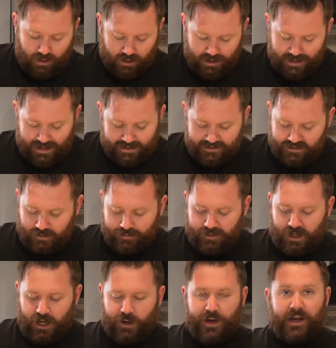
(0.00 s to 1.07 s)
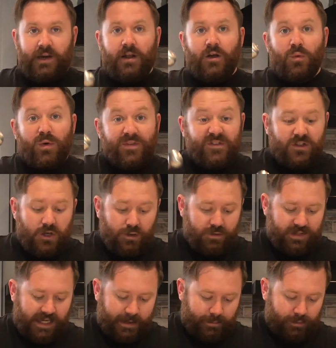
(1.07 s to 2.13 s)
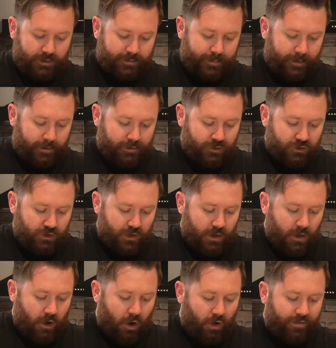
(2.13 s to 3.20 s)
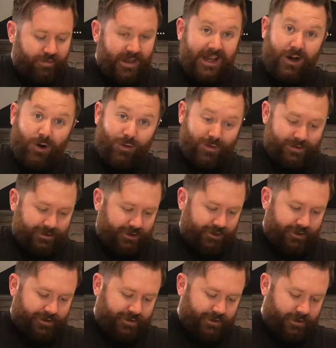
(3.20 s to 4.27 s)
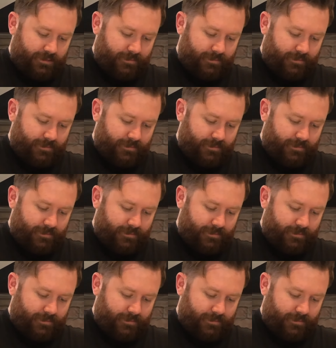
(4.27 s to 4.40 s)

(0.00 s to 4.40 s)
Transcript: Now it's time to go in with 2 tablespoons of the orange juice.